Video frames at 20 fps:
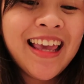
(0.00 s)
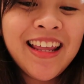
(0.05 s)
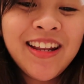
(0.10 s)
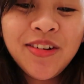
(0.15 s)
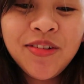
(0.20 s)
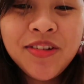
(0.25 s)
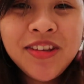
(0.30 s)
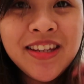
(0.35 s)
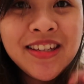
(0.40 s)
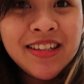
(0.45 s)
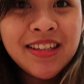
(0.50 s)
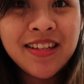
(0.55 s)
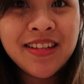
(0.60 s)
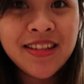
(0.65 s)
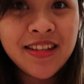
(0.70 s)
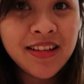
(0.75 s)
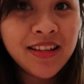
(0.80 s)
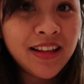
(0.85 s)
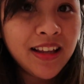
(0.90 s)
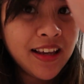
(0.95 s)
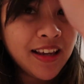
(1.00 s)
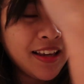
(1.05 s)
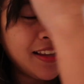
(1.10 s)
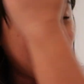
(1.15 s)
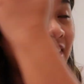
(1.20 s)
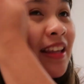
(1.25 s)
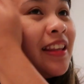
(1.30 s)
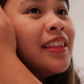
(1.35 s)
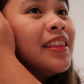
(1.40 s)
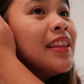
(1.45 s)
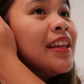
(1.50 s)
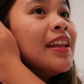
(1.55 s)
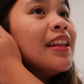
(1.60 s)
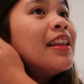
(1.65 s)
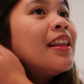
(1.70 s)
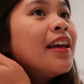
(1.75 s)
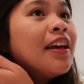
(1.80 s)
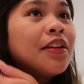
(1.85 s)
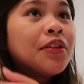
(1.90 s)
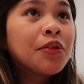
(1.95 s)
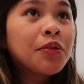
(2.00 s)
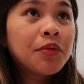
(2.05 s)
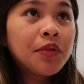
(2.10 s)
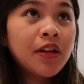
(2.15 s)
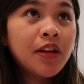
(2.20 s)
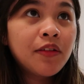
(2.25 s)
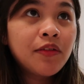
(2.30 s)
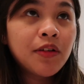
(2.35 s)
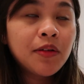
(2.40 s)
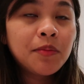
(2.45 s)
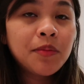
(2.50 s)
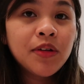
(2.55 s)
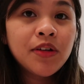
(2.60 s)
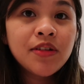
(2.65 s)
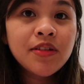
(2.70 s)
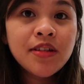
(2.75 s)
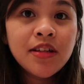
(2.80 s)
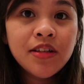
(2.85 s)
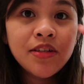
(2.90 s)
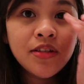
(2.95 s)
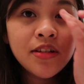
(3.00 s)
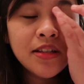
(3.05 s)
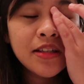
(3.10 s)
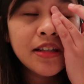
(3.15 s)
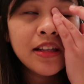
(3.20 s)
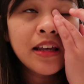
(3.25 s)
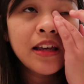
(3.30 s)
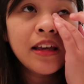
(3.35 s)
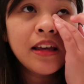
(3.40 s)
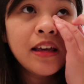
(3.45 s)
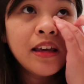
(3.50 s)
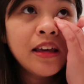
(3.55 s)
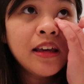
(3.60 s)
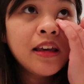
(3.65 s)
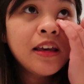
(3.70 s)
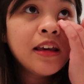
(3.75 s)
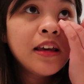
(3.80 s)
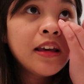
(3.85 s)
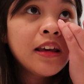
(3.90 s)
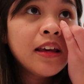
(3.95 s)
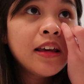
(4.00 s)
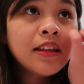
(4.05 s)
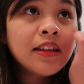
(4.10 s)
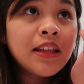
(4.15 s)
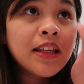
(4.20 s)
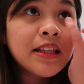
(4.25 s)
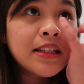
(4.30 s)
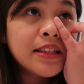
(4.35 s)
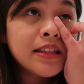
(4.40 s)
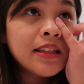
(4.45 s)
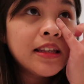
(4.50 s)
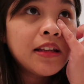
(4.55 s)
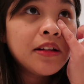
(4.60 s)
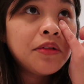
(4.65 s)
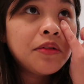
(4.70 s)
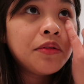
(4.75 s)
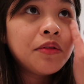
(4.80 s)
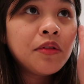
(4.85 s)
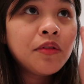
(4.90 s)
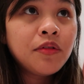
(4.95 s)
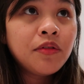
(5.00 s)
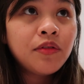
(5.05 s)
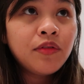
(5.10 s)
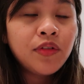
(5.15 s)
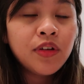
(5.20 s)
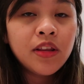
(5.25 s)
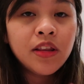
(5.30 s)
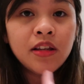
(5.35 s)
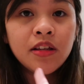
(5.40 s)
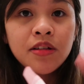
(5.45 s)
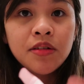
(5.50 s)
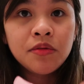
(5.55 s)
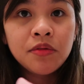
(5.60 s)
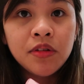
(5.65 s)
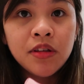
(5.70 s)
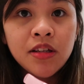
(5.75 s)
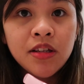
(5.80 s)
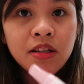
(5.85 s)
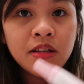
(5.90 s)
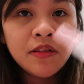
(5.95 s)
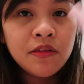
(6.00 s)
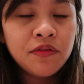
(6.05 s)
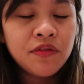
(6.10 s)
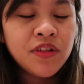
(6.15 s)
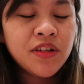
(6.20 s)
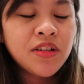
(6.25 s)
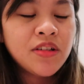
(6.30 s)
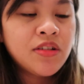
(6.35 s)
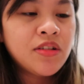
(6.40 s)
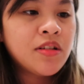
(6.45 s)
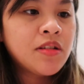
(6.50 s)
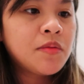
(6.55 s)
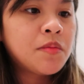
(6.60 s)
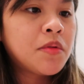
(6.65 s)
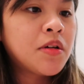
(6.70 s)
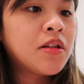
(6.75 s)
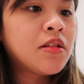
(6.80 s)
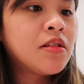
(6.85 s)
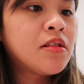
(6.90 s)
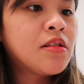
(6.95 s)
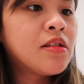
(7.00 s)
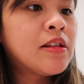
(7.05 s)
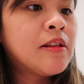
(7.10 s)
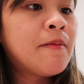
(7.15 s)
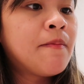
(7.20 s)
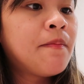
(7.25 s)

I know this isn't like an in-bed line or whatever because I just tested with this one. This is the first response.